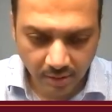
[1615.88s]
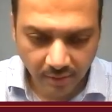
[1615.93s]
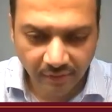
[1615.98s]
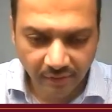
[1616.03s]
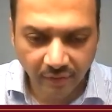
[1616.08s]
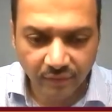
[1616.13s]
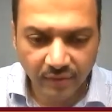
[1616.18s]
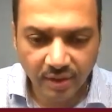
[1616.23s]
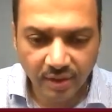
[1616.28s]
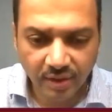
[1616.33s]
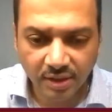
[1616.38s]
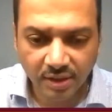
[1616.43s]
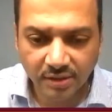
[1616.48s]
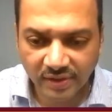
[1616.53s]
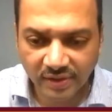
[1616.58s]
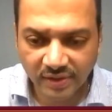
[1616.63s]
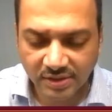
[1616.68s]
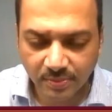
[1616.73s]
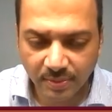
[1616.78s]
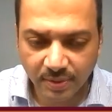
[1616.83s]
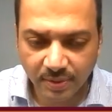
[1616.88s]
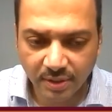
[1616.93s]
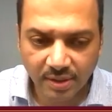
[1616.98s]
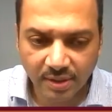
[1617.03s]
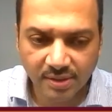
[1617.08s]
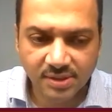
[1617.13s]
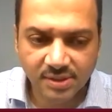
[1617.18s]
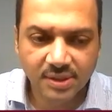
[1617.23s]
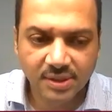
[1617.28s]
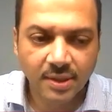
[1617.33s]
15 years of
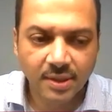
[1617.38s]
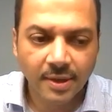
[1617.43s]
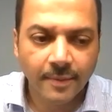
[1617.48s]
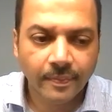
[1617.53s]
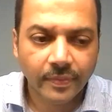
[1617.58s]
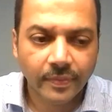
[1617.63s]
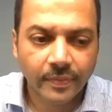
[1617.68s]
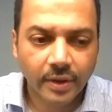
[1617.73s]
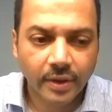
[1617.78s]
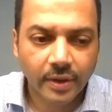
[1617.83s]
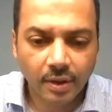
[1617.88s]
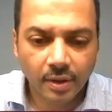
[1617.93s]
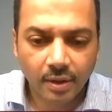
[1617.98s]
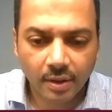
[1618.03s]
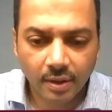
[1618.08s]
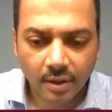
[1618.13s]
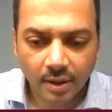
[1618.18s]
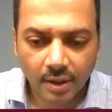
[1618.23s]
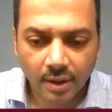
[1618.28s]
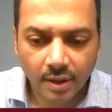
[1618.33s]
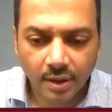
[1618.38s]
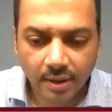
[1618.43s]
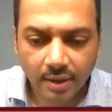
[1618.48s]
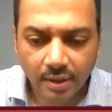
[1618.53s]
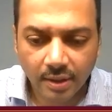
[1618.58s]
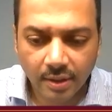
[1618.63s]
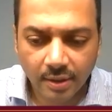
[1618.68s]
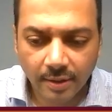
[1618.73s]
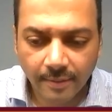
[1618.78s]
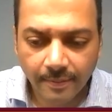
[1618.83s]
experience,
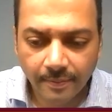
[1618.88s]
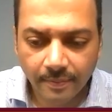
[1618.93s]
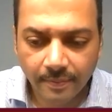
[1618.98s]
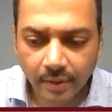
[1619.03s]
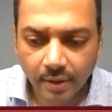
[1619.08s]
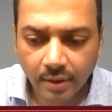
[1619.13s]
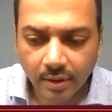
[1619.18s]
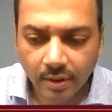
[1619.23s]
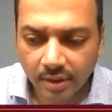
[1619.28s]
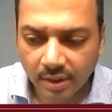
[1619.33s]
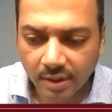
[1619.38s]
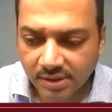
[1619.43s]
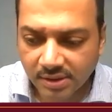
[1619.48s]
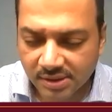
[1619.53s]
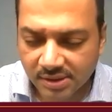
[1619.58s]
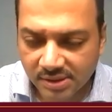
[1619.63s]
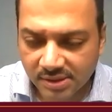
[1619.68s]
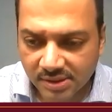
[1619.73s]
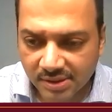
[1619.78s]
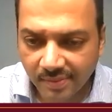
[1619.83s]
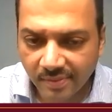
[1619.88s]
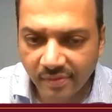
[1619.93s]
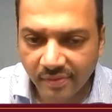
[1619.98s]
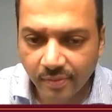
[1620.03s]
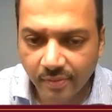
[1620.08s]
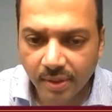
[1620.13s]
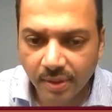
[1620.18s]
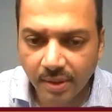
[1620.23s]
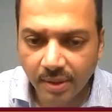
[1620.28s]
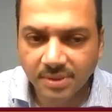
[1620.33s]
and runs some of
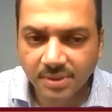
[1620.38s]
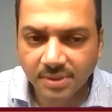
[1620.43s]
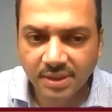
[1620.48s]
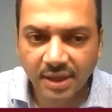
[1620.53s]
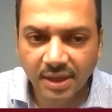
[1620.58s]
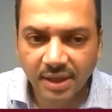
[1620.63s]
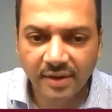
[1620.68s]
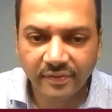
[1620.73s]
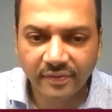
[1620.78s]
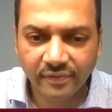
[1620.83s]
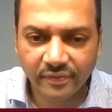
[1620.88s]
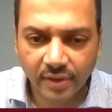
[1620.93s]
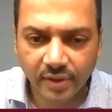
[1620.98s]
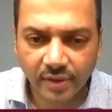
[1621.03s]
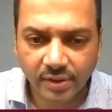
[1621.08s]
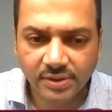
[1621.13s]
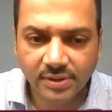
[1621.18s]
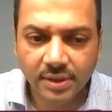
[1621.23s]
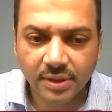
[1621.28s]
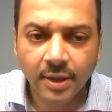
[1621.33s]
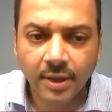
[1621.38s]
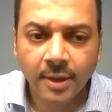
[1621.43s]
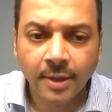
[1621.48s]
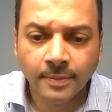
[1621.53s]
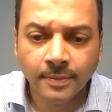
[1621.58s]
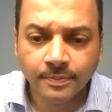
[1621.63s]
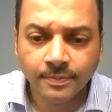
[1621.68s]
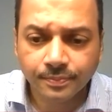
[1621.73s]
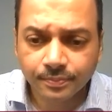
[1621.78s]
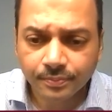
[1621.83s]
our PMS and AIF funds.
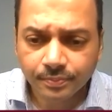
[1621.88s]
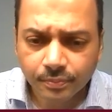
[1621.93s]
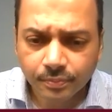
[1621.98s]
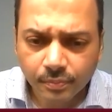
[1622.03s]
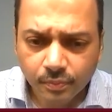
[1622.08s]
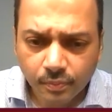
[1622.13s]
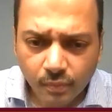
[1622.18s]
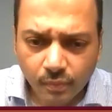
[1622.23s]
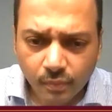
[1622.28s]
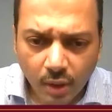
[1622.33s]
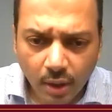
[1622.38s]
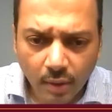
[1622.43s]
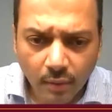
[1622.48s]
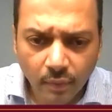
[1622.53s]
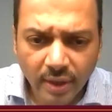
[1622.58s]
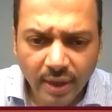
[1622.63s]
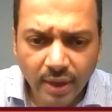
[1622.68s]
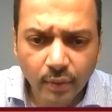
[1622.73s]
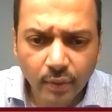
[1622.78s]
Very